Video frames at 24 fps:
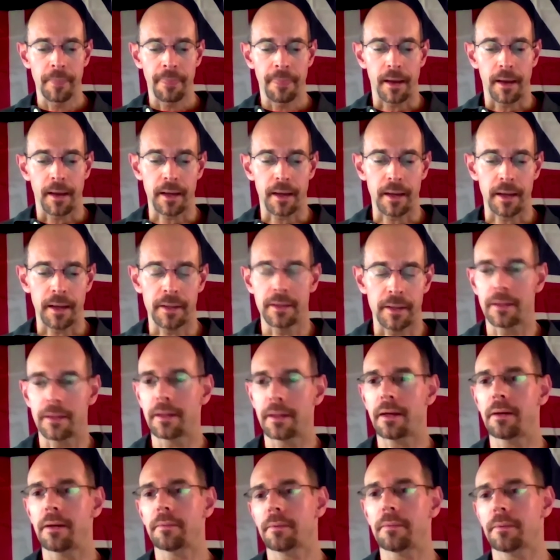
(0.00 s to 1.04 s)
And
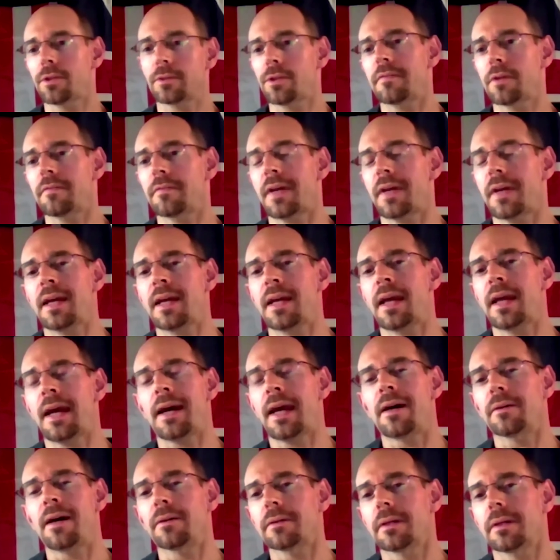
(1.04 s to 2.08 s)
they're sort of hanging
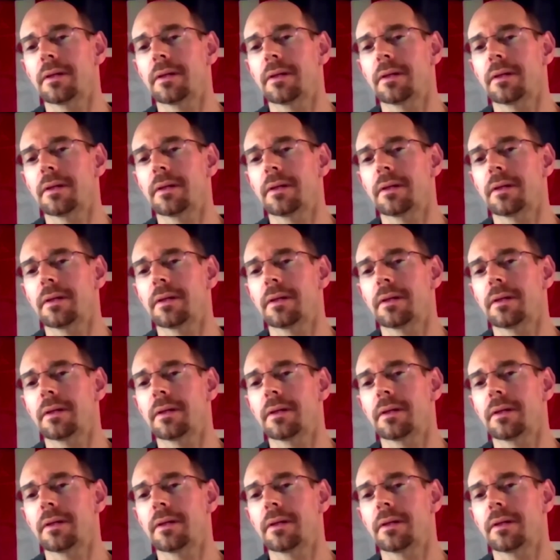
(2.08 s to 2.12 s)
out,